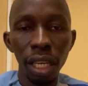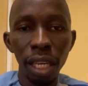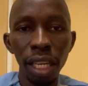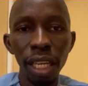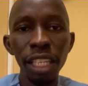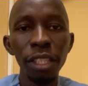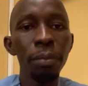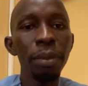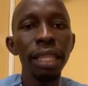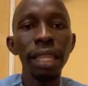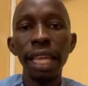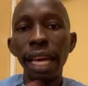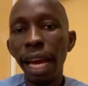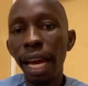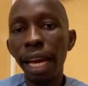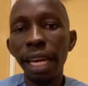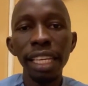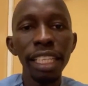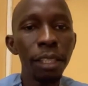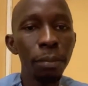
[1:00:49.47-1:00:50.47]
He's been
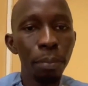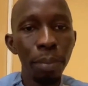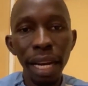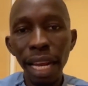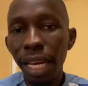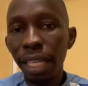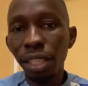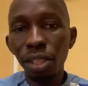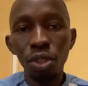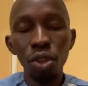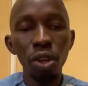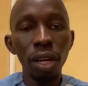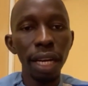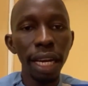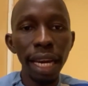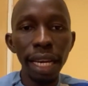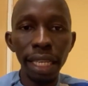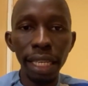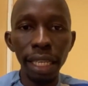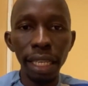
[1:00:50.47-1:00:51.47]
there, he's blessed
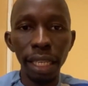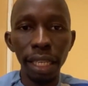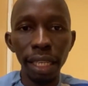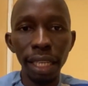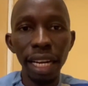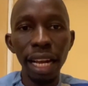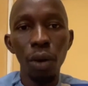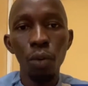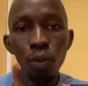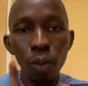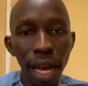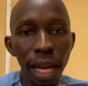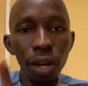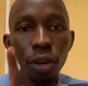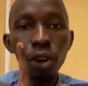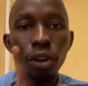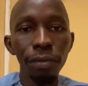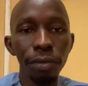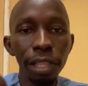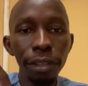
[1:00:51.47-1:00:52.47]
already. Now one
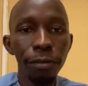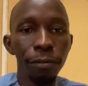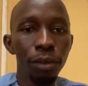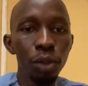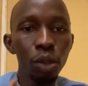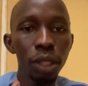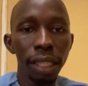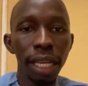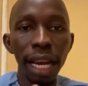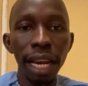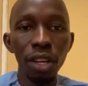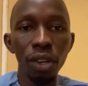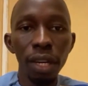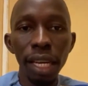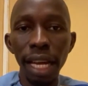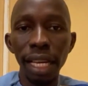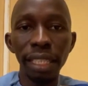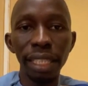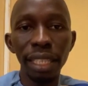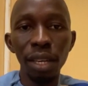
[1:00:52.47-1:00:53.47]
of the few Sierra
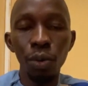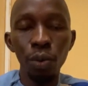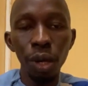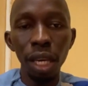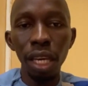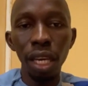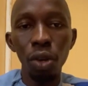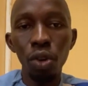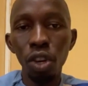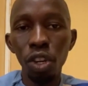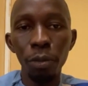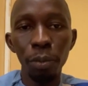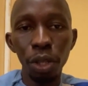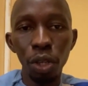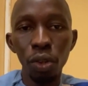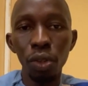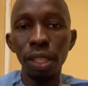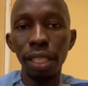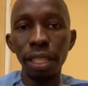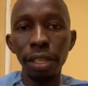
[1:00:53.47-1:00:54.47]
Leoneans then way God be
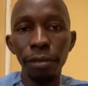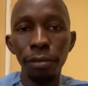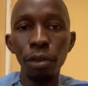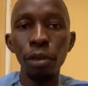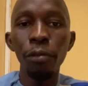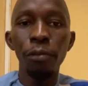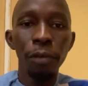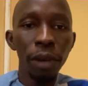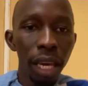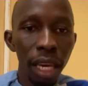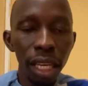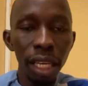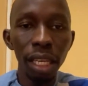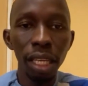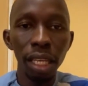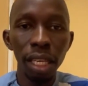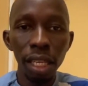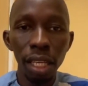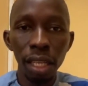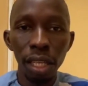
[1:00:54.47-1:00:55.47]
don't say from
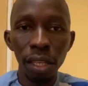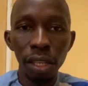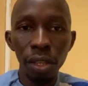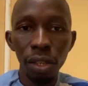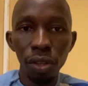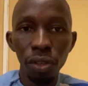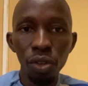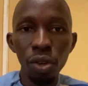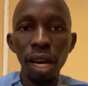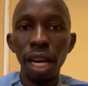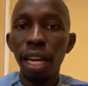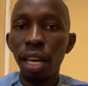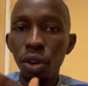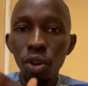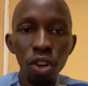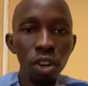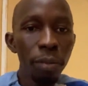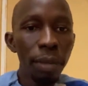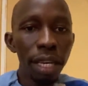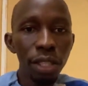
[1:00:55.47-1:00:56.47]
thing. You are like
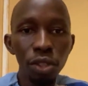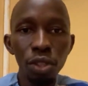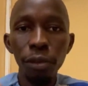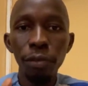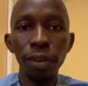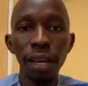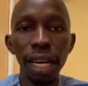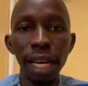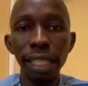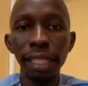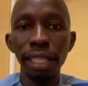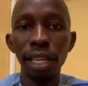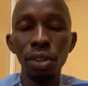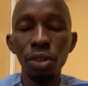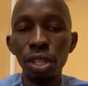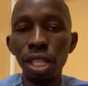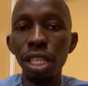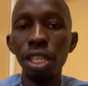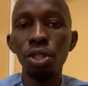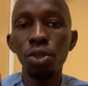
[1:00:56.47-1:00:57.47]
Coleman suffer na
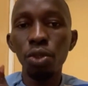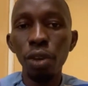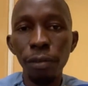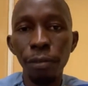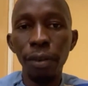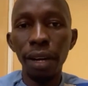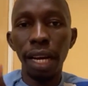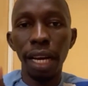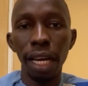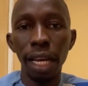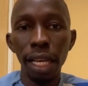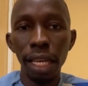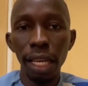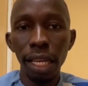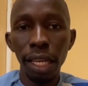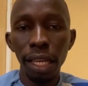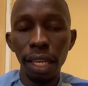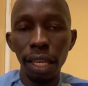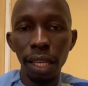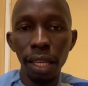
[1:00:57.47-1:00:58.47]
salo, you need suffer.
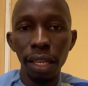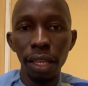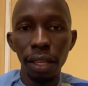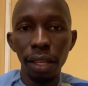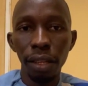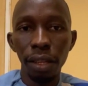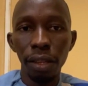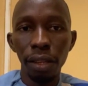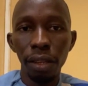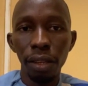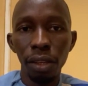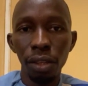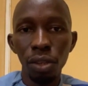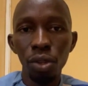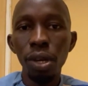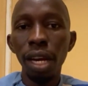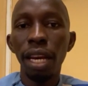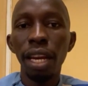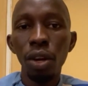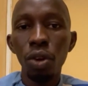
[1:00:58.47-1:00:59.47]

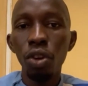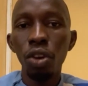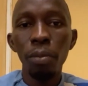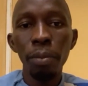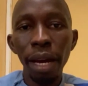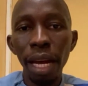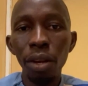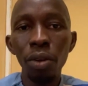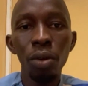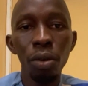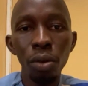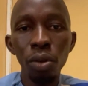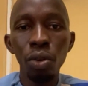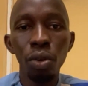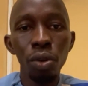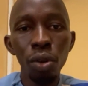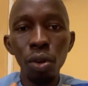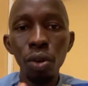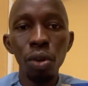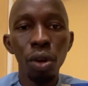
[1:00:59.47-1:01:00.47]
You are like Coleman
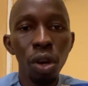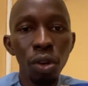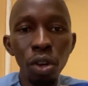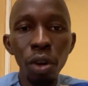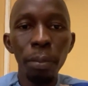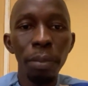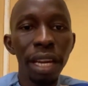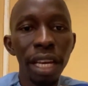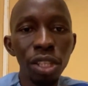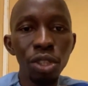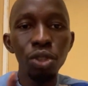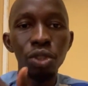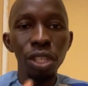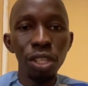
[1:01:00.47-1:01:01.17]
no bless.